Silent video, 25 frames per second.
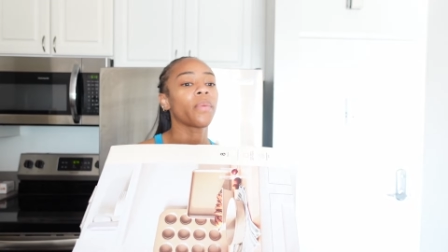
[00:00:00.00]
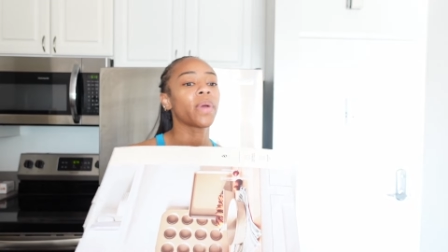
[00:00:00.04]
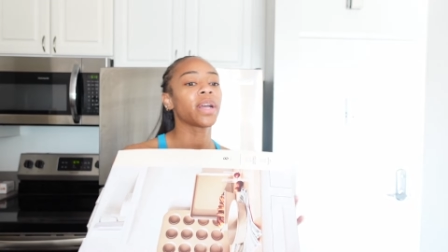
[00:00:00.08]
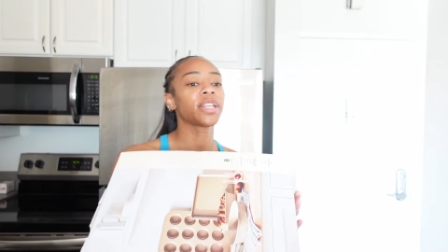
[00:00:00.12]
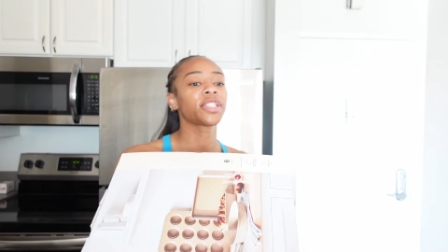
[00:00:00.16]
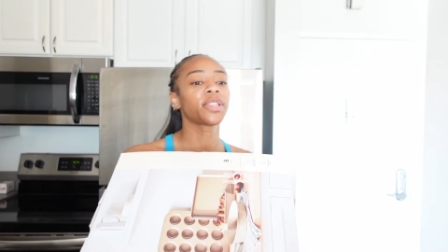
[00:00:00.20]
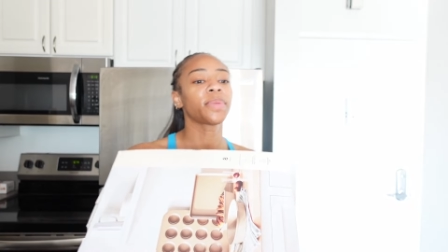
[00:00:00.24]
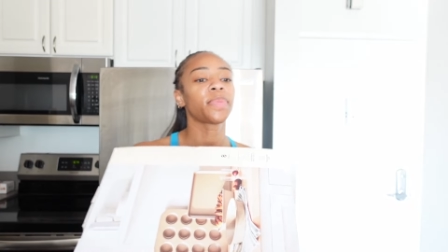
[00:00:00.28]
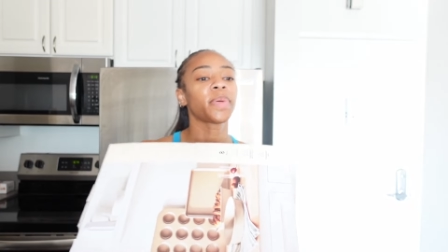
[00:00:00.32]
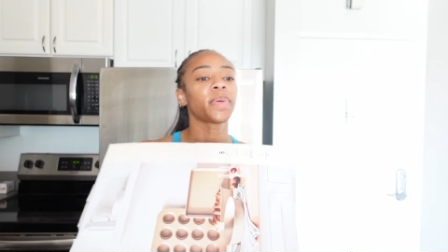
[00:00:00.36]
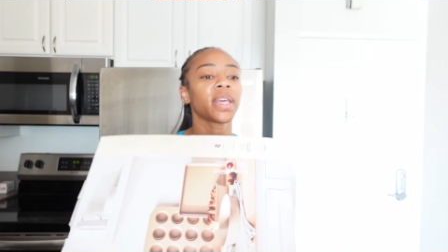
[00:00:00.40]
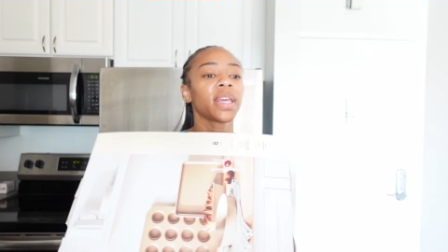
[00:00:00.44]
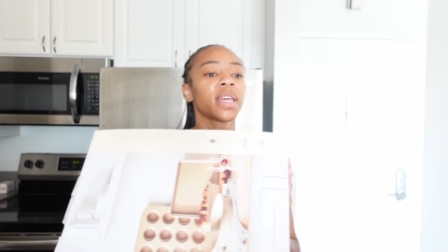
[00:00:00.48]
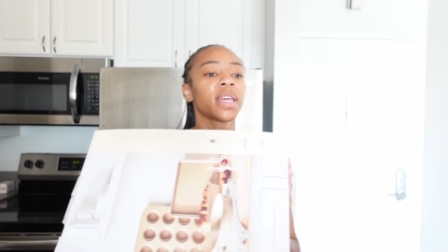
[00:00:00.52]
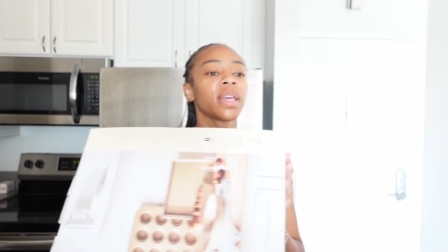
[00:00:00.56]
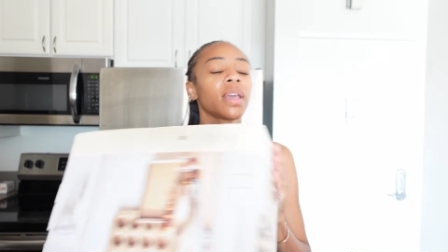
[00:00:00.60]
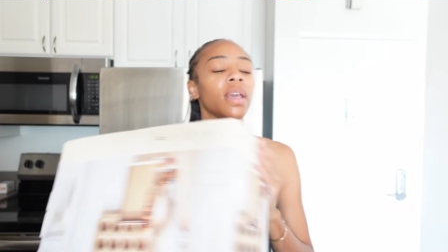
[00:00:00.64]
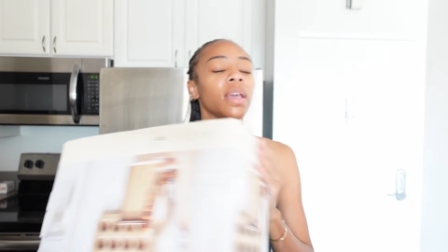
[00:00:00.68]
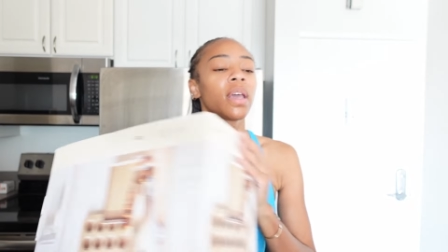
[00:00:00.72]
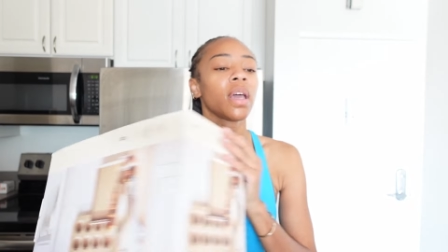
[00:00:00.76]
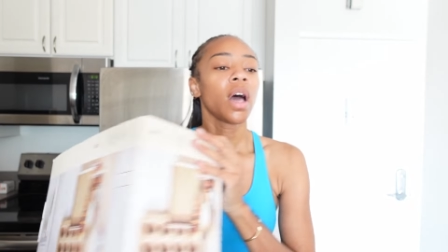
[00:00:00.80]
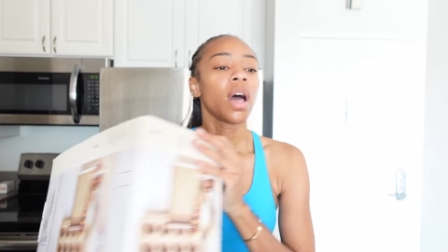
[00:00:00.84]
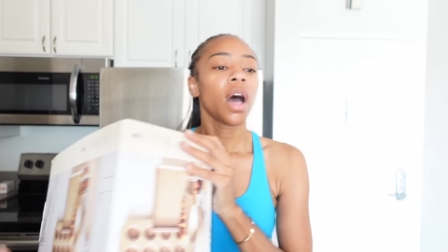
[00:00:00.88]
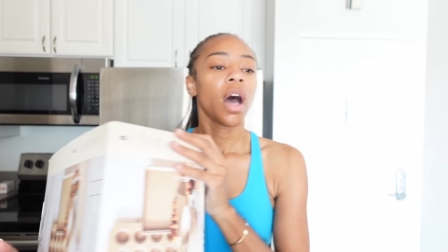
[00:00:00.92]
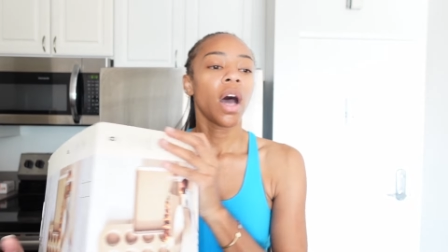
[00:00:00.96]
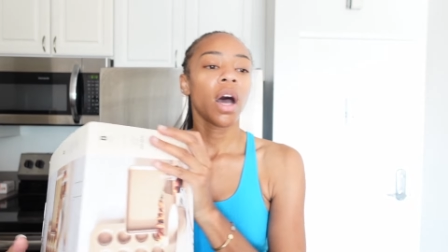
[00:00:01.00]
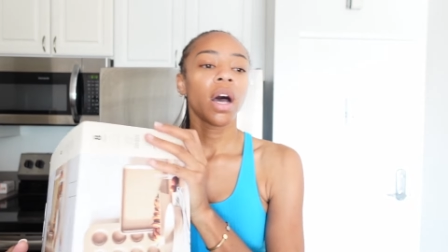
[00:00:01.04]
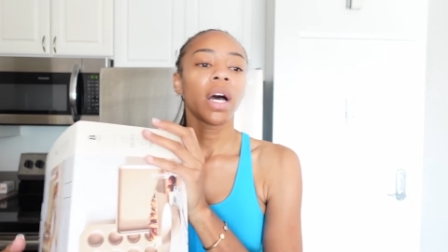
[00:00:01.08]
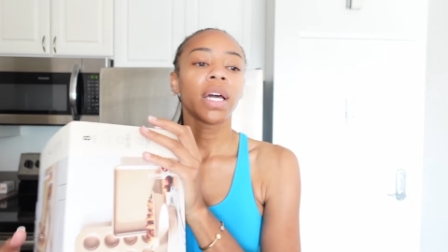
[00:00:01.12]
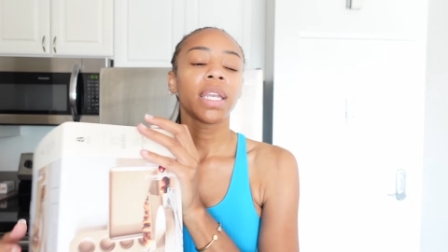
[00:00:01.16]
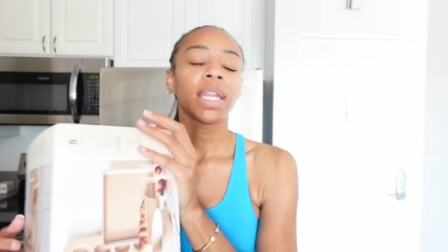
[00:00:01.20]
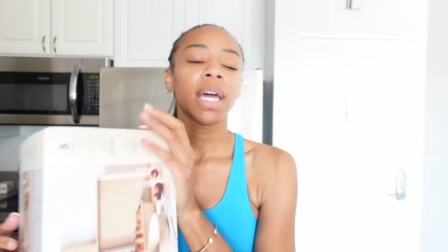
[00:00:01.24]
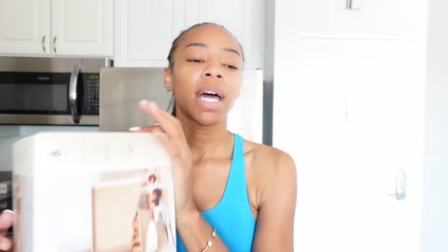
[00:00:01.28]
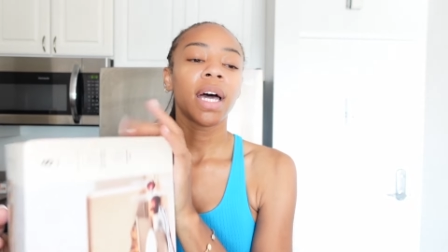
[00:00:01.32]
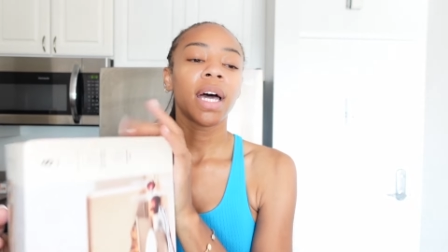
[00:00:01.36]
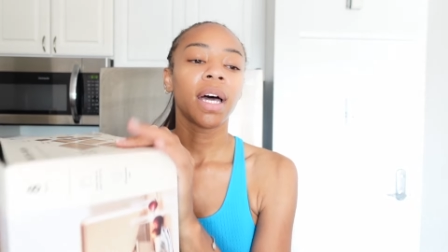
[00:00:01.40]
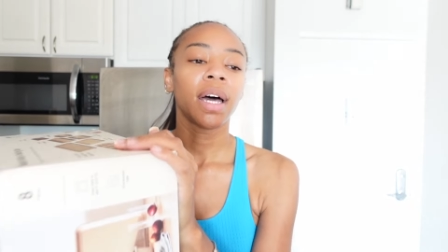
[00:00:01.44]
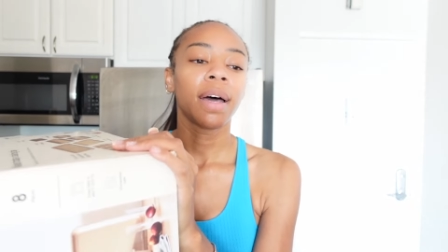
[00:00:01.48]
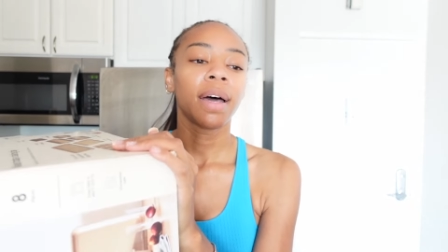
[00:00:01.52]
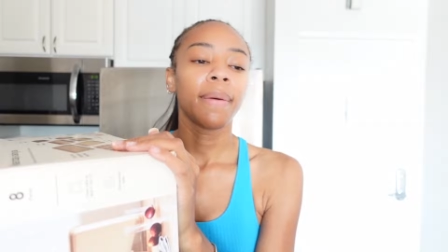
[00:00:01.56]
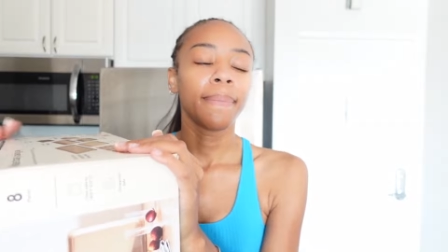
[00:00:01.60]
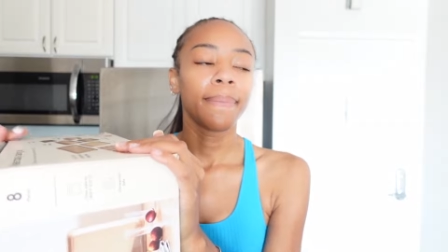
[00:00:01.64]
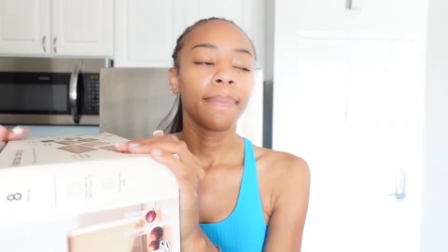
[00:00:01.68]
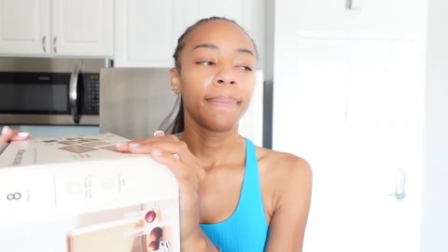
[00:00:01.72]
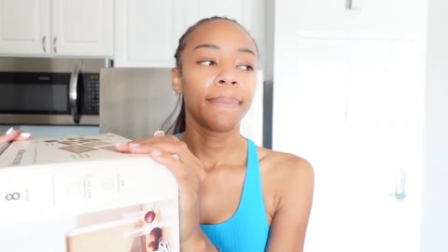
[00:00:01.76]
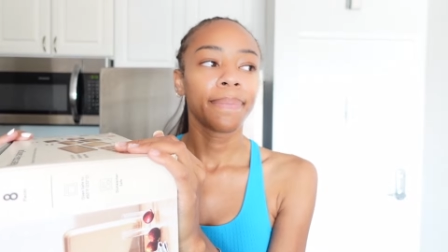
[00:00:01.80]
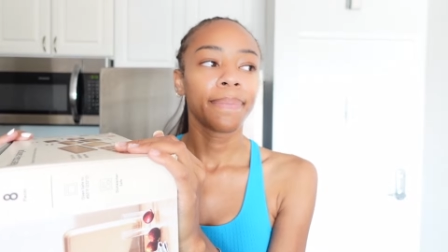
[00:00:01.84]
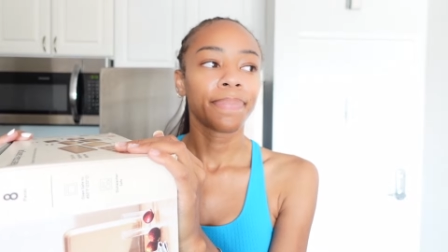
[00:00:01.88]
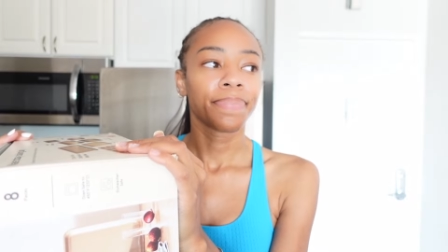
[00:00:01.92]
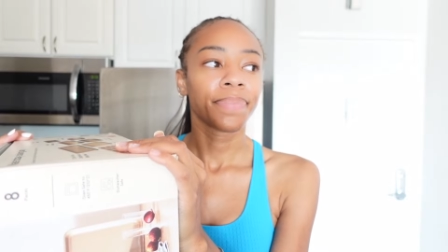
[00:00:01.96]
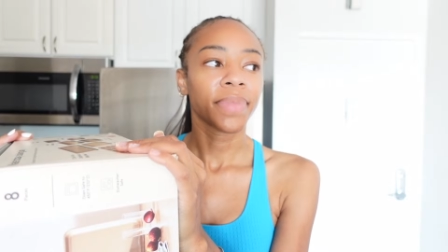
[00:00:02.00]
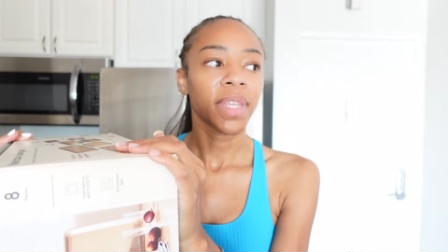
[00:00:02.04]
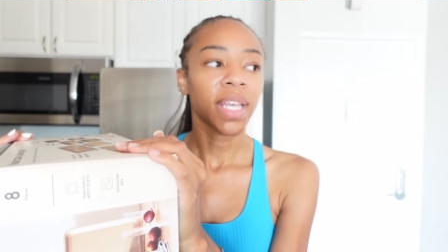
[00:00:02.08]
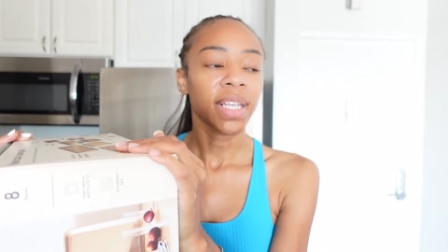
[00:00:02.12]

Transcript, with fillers: recipe on um,